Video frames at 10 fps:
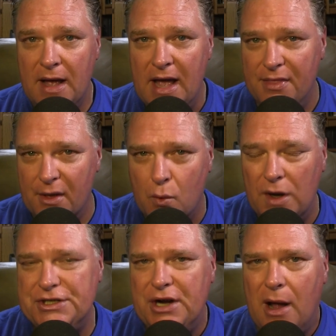And the
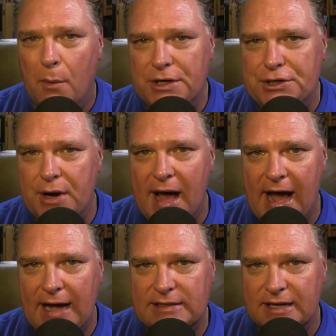question I want you to
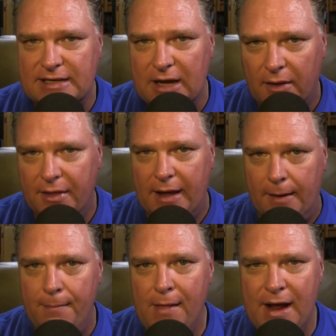ask until
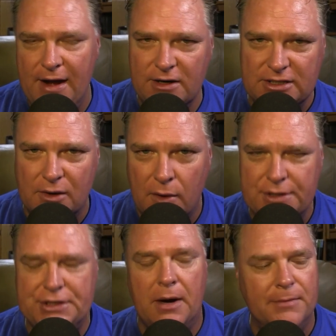then, here's the
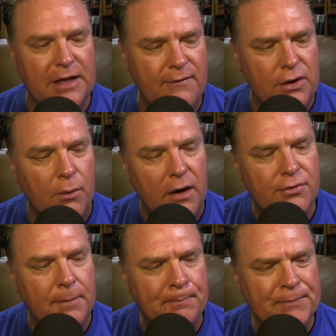question I'm going to leave you with.